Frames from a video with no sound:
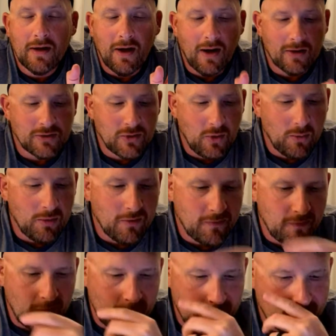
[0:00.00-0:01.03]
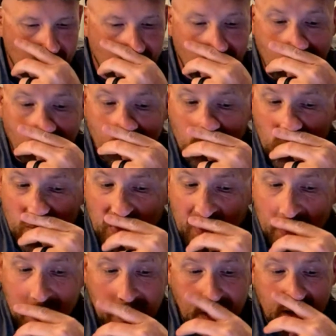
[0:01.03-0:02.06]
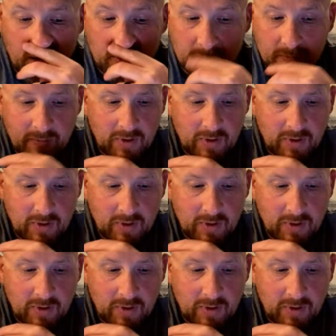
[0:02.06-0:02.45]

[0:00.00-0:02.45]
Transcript: October 1st. We're putting it down.